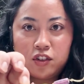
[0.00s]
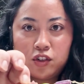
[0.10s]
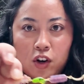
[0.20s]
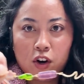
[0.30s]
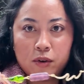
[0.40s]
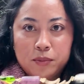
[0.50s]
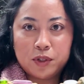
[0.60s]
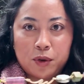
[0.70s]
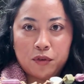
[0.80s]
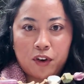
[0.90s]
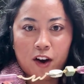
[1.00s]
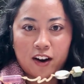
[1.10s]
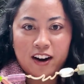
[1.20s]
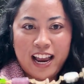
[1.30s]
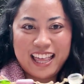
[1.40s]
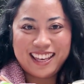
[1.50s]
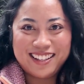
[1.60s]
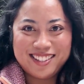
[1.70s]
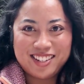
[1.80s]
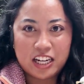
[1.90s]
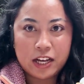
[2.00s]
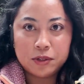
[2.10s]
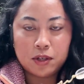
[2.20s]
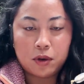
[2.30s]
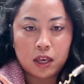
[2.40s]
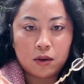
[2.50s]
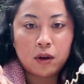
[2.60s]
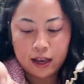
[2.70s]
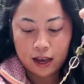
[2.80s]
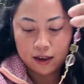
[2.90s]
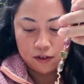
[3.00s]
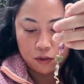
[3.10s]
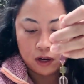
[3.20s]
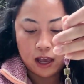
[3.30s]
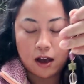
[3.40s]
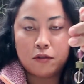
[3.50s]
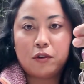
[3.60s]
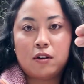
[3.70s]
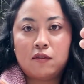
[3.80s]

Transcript: charm so far. I think it's turning out so cute. I kind of want to have one